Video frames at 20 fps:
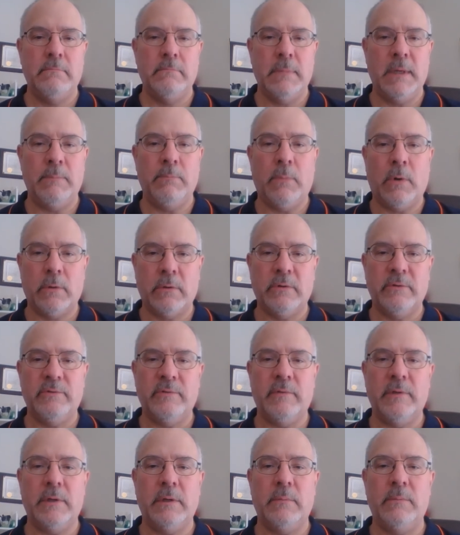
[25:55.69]
and morals
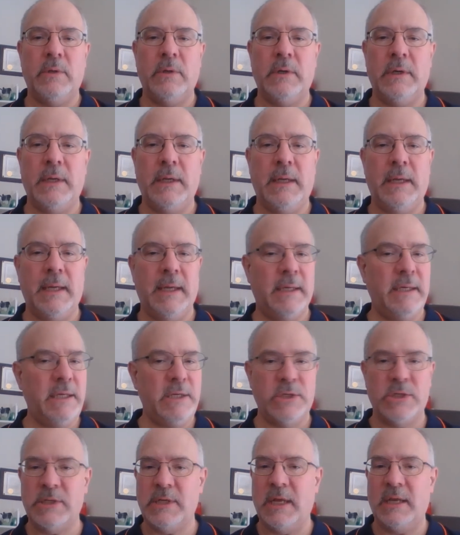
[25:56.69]
of the community, and
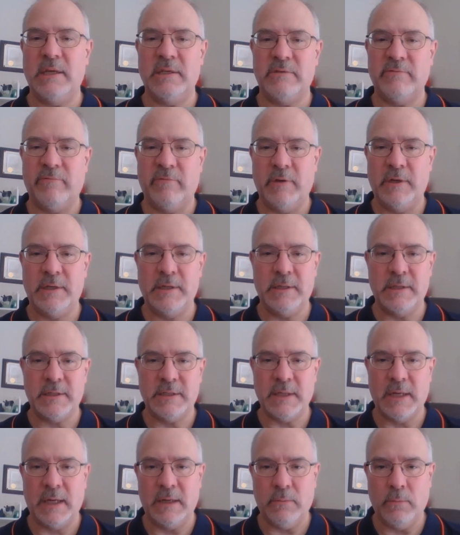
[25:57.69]
each state is free to
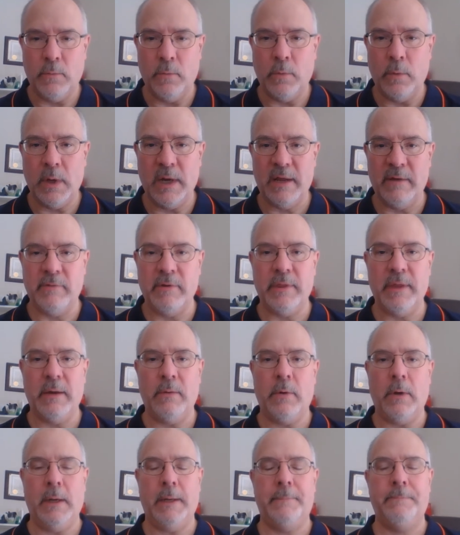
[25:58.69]
decide whatever they
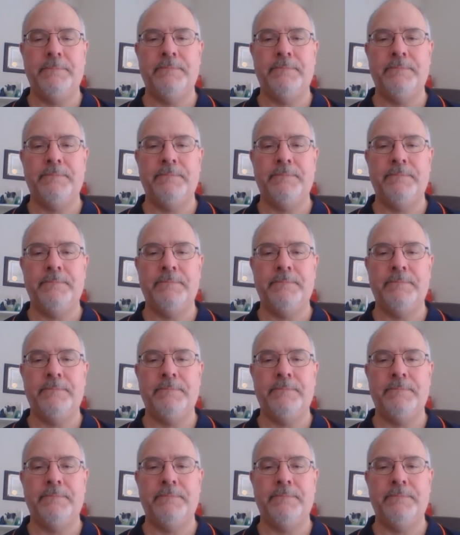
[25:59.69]
want.